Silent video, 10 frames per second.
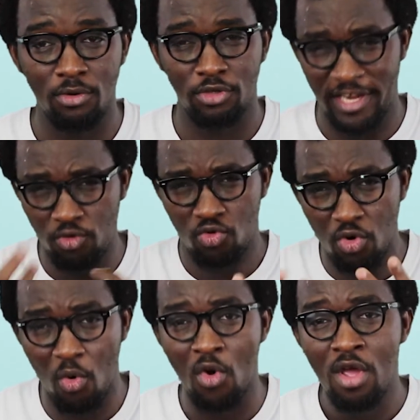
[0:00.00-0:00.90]
Then you
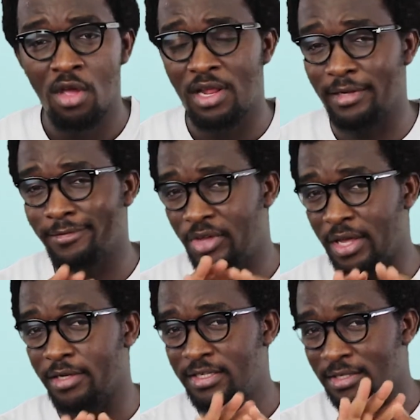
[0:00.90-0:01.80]
know that, okay,
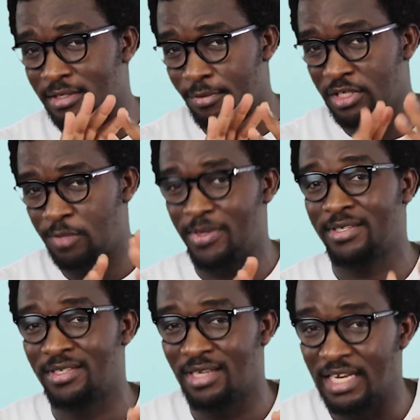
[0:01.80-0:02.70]
this
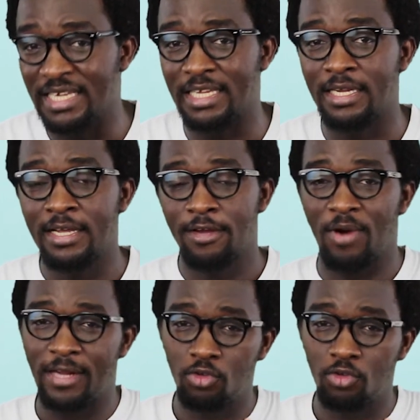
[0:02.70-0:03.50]
person's leaning, right?